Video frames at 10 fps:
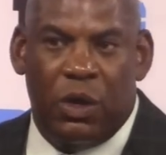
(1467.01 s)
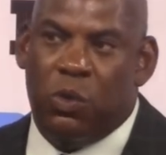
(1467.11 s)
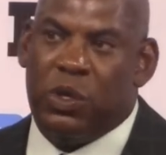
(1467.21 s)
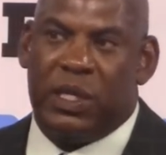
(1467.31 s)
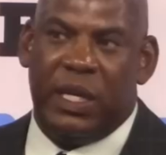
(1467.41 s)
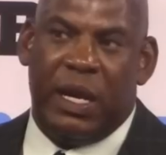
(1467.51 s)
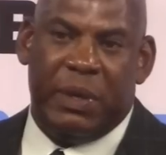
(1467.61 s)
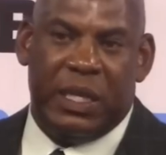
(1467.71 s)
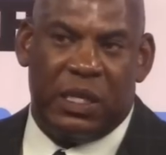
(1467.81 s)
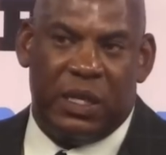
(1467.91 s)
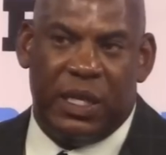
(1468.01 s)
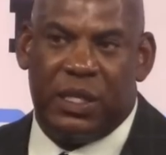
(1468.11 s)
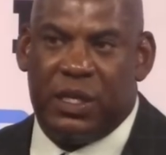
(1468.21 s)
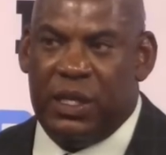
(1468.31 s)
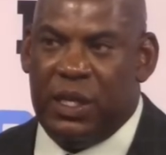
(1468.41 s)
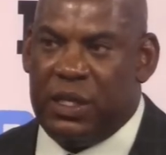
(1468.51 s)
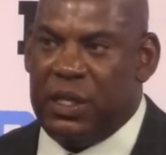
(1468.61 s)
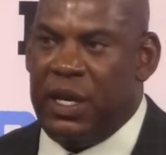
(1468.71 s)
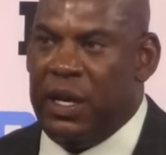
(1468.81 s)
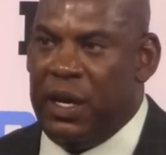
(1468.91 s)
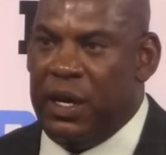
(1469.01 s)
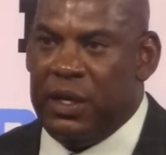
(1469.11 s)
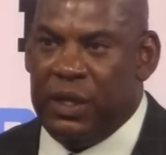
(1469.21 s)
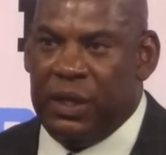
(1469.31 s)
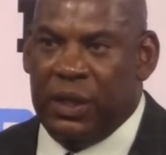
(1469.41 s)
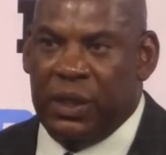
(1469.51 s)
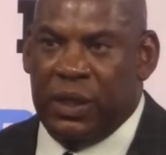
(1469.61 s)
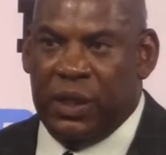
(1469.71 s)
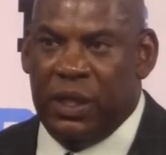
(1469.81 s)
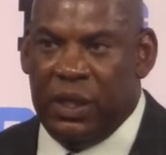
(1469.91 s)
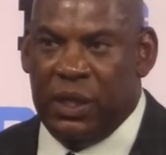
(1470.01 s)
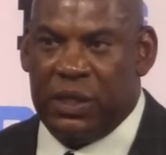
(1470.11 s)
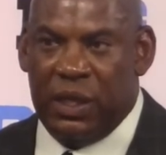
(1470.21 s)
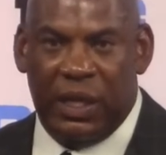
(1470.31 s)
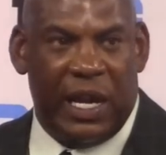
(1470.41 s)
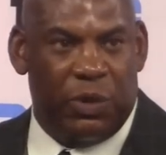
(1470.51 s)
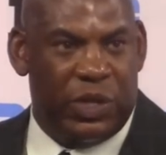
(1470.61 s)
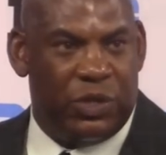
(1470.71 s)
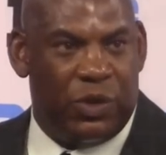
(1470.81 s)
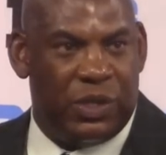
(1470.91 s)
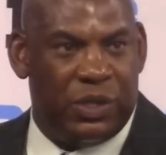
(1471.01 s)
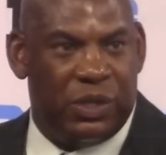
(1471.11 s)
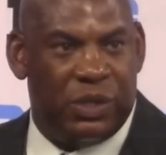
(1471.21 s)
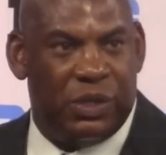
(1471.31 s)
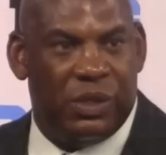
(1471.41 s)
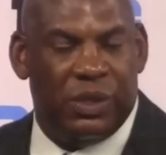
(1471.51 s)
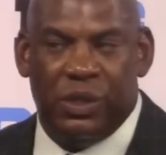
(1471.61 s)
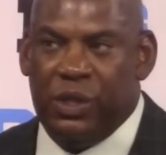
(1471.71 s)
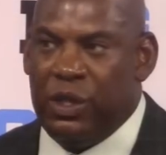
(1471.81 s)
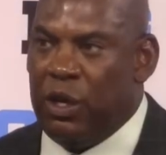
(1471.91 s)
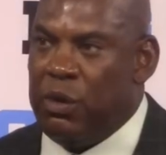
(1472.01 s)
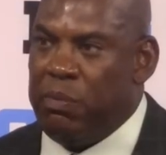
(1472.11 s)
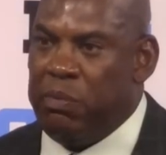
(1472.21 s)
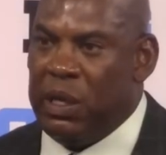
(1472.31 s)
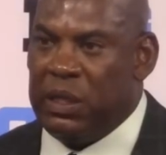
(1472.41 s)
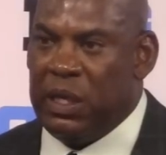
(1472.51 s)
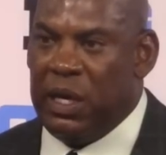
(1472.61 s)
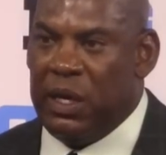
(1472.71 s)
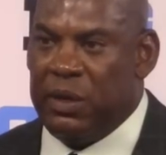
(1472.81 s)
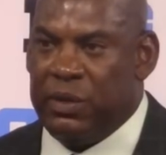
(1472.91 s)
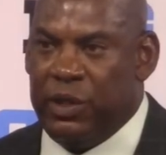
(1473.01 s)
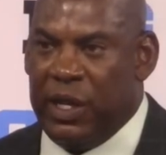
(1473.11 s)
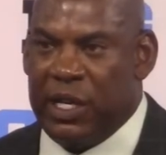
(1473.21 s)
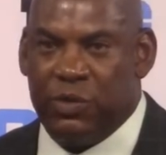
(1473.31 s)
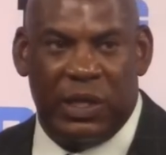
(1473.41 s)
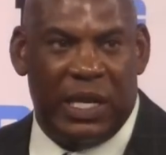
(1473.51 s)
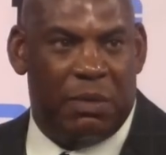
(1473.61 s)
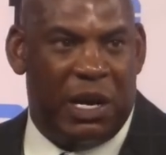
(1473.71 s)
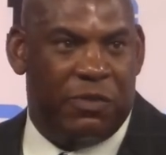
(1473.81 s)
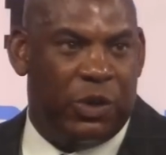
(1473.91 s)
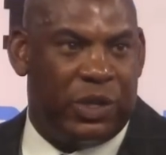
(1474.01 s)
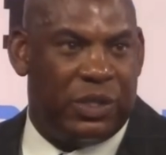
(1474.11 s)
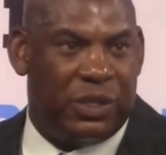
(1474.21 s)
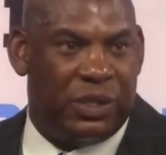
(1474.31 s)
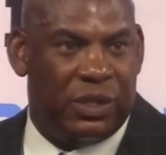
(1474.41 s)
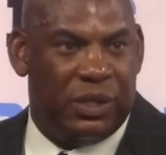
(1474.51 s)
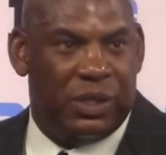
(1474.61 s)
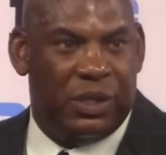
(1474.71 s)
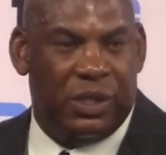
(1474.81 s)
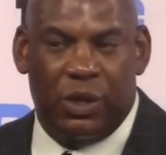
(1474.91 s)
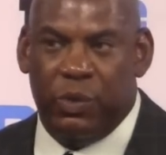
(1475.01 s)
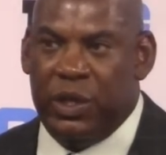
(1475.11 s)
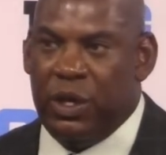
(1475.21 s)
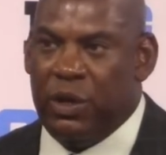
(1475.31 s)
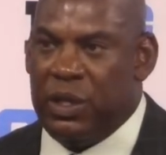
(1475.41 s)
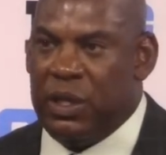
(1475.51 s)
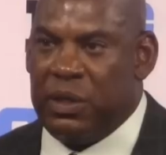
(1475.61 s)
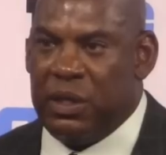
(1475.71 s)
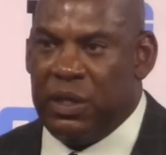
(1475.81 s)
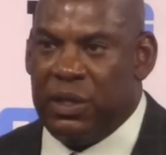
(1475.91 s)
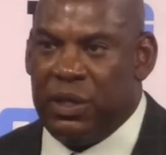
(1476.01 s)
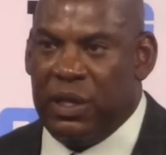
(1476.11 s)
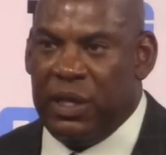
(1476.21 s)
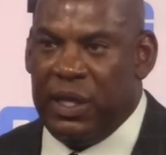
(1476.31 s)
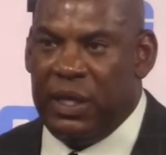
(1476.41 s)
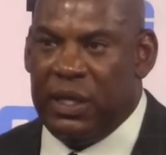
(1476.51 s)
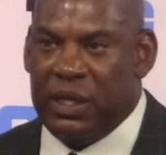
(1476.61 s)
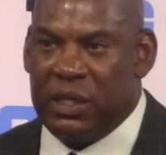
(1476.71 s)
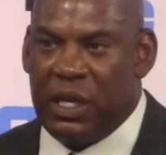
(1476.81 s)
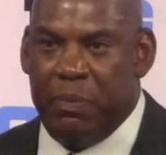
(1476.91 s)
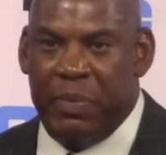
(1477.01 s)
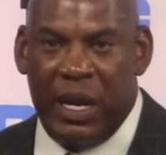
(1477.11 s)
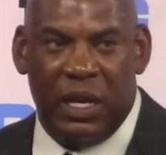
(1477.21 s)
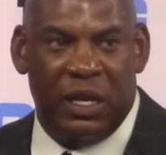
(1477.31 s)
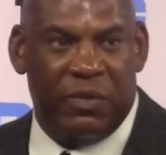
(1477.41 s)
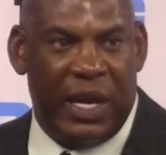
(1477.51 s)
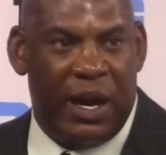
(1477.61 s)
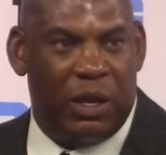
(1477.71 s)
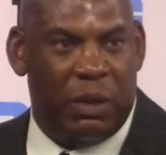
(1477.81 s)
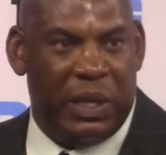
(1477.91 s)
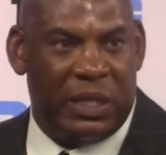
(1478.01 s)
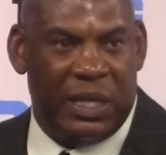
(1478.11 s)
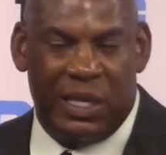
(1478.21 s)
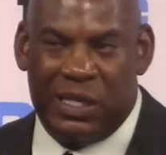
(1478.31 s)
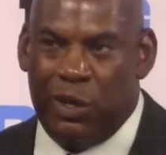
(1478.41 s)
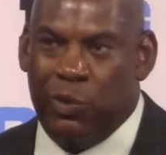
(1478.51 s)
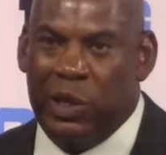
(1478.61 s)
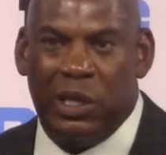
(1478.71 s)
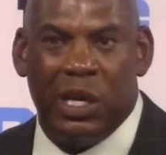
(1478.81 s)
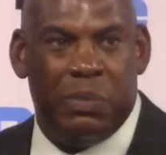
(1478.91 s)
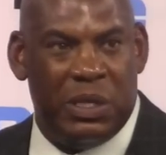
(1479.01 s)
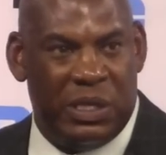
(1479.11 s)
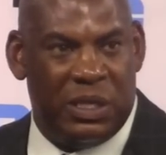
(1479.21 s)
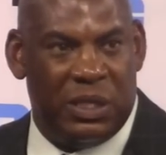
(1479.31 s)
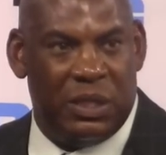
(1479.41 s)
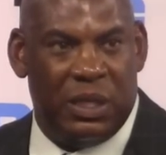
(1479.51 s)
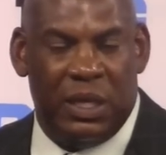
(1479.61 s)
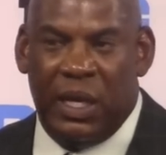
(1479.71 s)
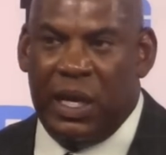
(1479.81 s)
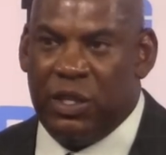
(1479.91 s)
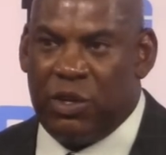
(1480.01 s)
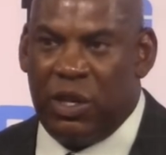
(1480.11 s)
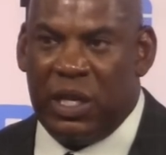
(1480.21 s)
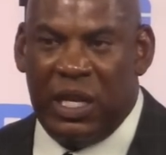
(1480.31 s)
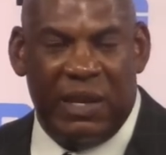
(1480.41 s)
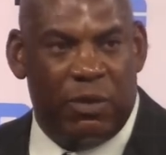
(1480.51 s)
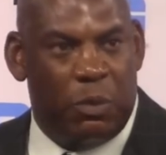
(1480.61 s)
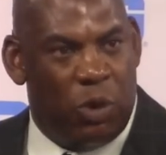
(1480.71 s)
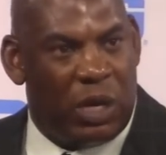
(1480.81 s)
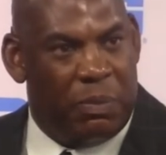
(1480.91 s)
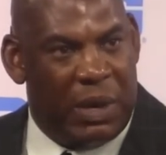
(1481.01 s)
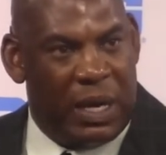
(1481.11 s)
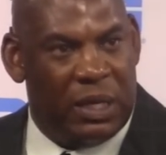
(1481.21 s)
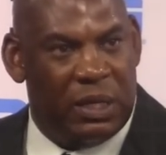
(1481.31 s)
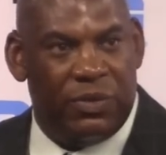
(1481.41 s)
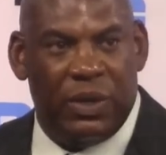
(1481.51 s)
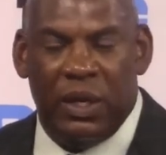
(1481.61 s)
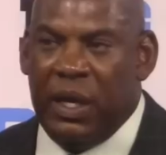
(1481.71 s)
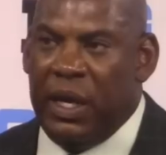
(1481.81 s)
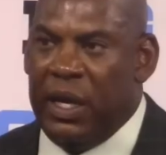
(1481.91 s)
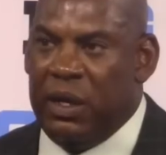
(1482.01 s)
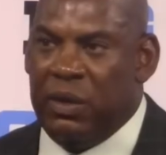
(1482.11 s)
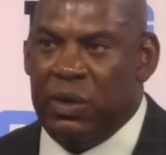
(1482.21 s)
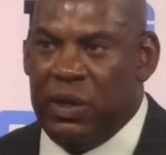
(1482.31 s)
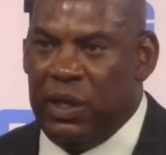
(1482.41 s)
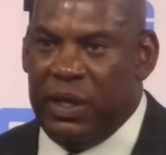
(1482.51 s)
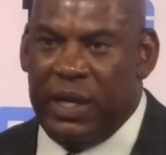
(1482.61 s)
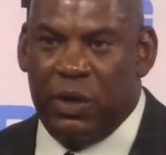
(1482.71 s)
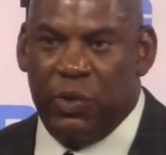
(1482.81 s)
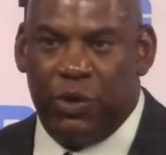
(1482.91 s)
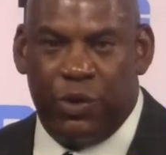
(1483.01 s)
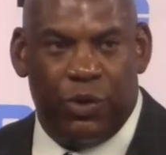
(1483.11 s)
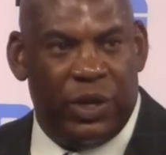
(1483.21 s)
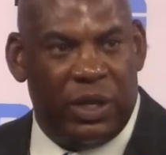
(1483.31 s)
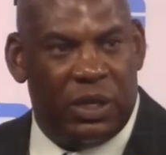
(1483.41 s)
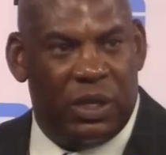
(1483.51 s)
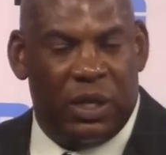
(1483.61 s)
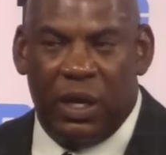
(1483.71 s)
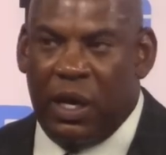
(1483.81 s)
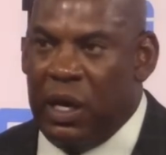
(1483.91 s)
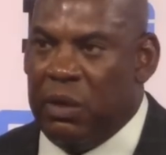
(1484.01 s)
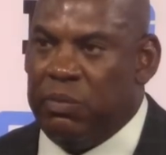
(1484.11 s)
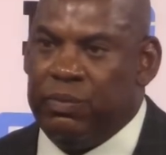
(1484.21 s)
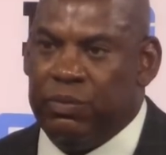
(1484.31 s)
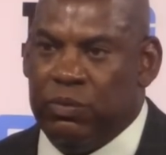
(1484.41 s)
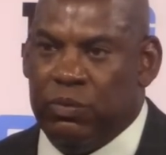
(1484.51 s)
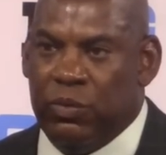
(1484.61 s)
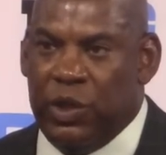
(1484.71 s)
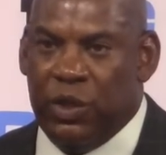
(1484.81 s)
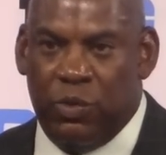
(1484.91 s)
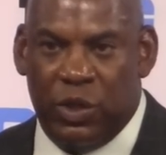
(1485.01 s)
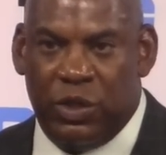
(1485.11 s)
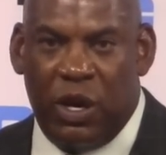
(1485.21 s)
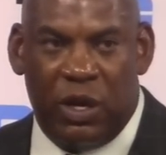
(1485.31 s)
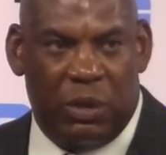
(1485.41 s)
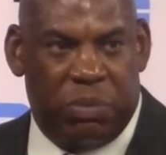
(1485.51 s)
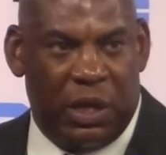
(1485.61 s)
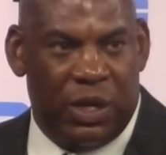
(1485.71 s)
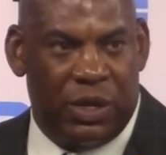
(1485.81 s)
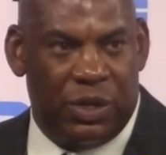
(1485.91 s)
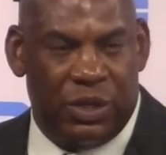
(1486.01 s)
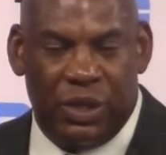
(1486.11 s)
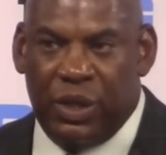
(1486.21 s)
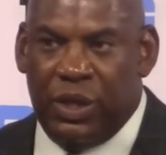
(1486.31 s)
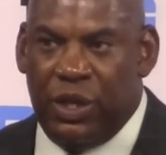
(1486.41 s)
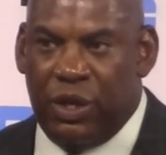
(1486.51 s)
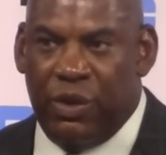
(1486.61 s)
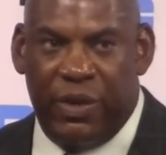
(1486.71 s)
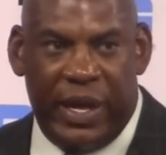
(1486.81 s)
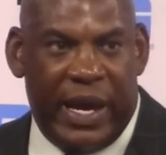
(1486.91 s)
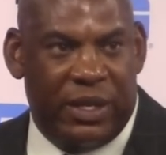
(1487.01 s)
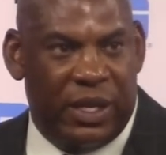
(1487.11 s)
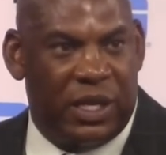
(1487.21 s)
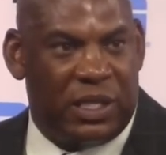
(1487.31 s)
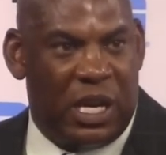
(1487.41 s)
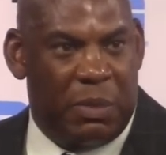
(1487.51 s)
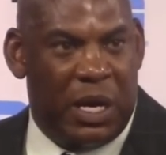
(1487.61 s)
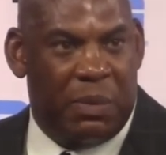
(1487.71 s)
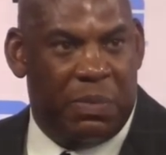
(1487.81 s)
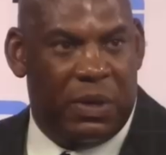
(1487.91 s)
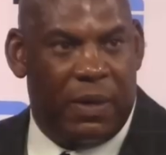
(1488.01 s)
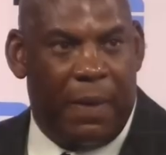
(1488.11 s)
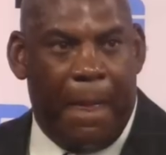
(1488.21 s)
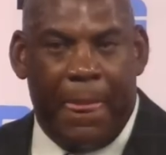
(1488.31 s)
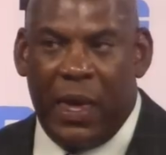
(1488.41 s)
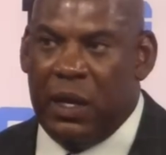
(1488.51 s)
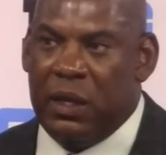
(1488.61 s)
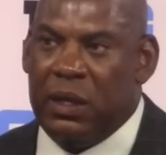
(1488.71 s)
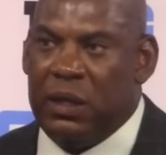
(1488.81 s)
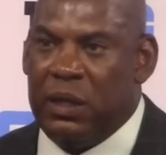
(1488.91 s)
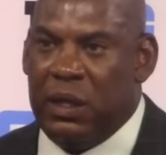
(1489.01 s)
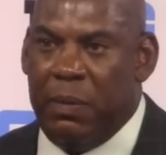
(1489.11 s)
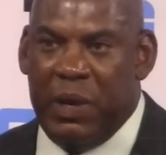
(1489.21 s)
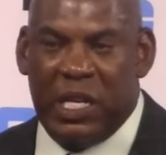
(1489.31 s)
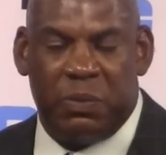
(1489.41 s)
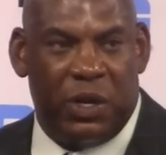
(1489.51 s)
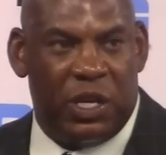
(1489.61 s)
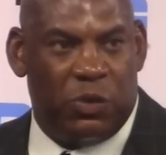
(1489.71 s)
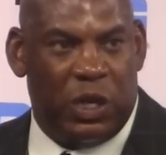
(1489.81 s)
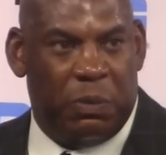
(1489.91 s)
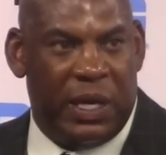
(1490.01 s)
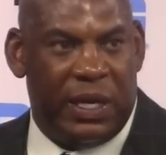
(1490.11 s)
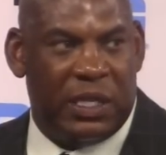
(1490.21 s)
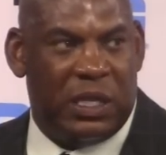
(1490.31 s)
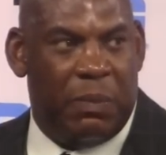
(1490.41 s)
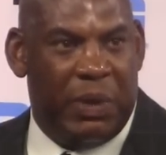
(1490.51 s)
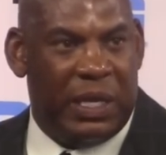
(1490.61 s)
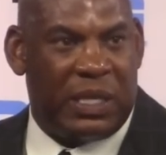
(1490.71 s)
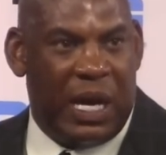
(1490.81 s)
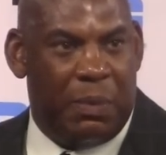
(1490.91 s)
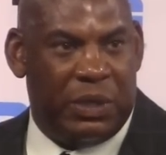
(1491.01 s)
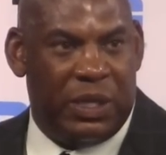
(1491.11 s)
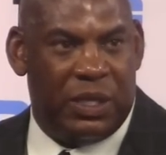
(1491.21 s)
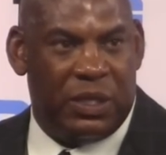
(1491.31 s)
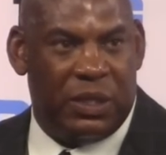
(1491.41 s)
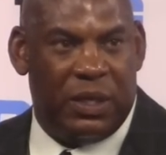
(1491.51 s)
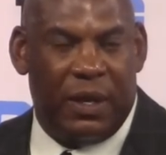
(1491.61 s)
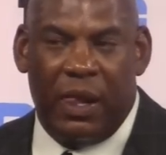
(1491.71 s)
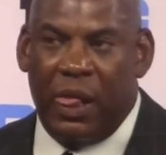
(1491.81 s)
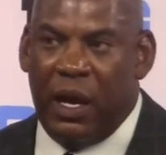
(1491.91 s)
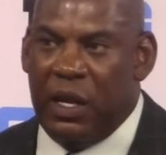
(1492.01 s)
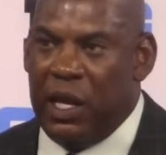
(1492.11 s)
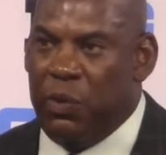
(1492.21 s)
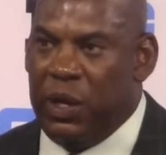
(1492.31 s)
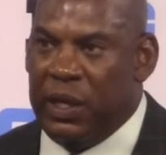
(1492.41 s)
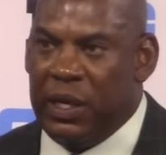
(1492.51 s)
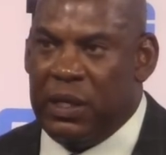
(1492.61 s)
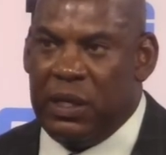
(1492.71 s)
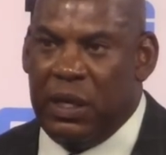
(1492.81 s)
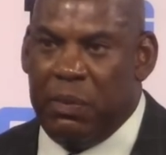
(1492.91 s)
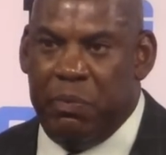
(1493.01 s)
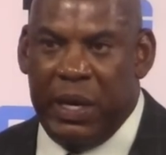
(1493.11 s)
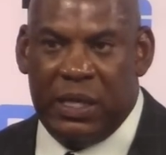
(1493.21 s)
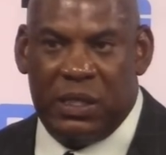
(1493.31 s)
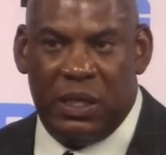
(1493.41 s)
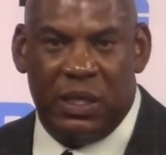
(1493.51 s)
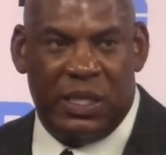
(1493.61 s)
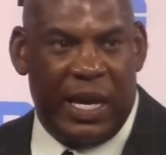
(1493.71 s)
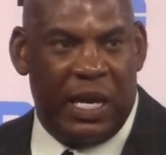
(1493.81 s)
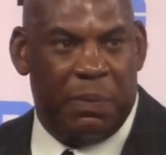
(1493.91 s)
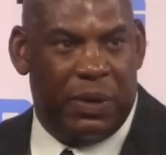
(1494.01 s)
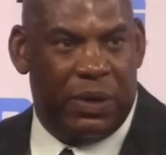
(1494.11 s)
league? We'll see. I mean, it's a it's a it's a uh, it's a lot of resources, you know. But uh, you know, that's really not my focus. You know, we know that the, the, the, league is competitive now. The Big Ten is in a really good position, and it's going to get even more competitive. And in, in recruiting, um, when we're talking to players, you know, that does come up and the best players want to play against the best competition. Uh, they want to get the best tape